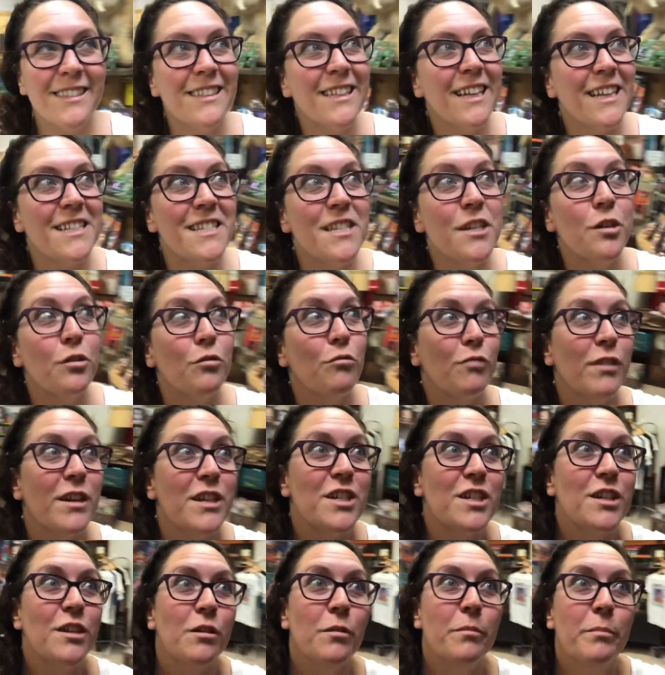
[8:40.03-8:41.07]
That's an
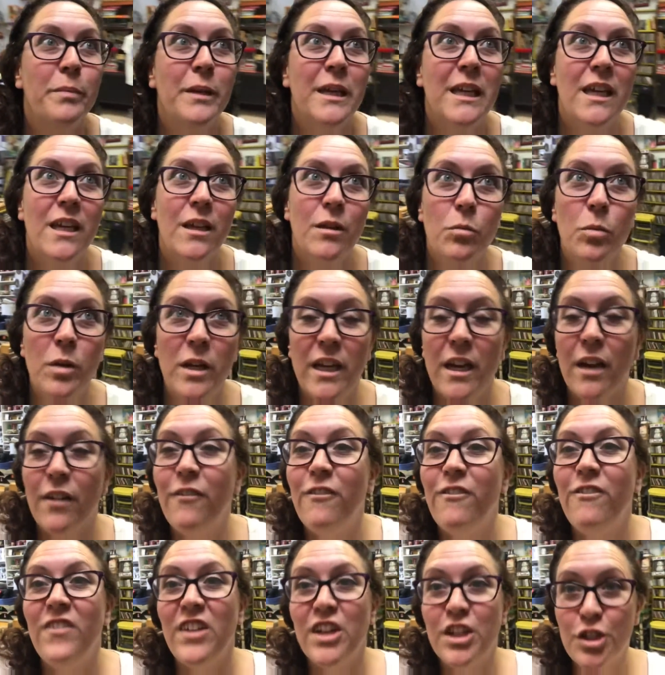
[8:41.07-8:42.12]
original Pee-wee,
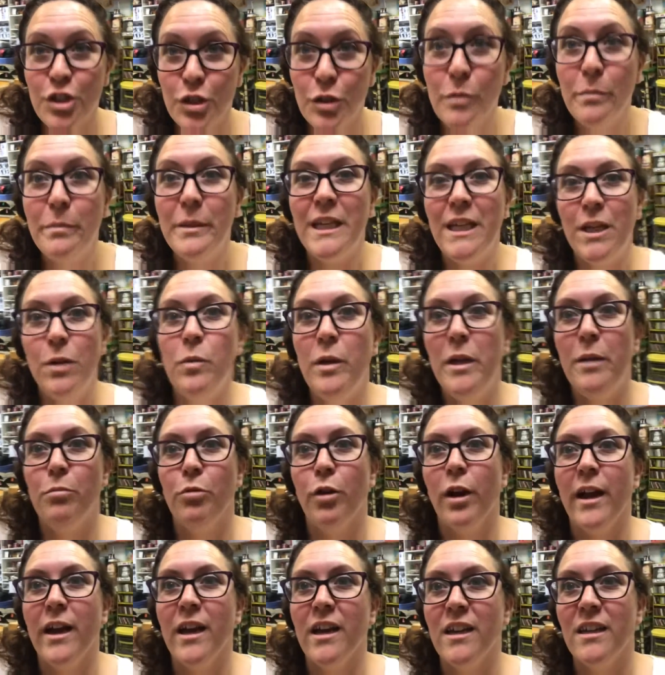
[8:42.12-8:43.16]
official Pee-wee
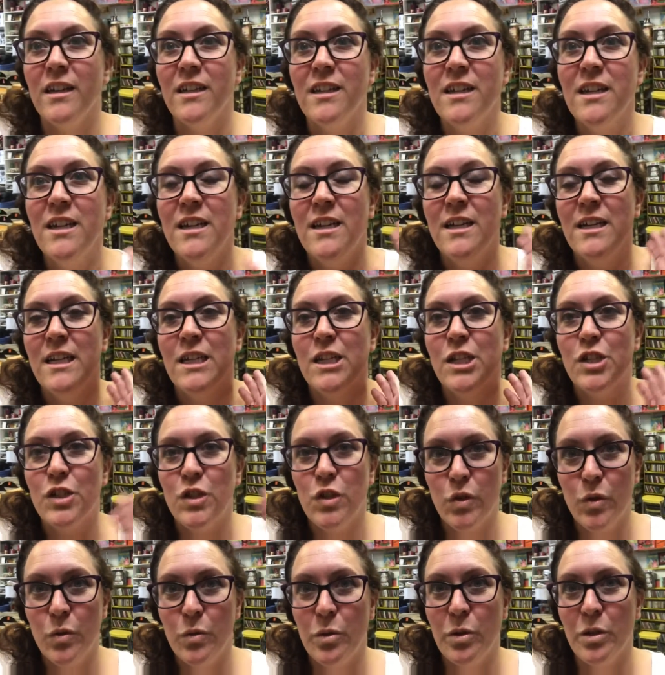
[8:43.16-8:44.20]
brand
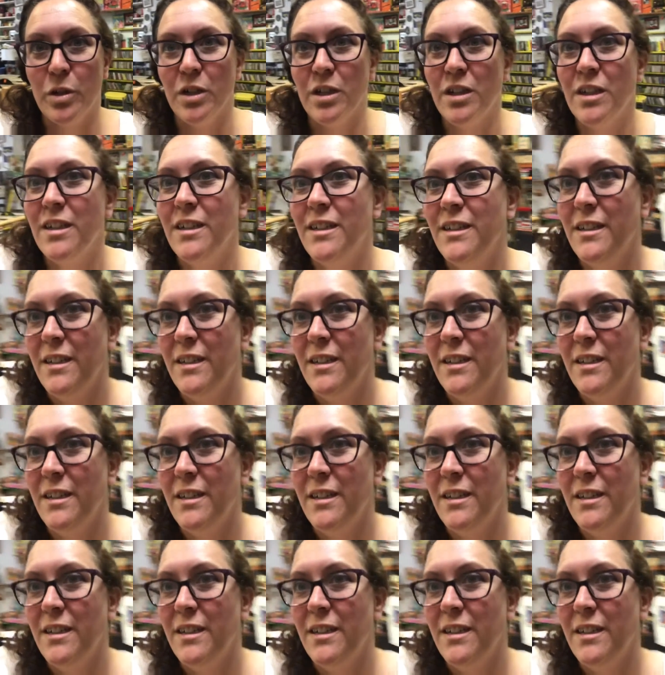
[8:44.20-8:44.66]
scooter.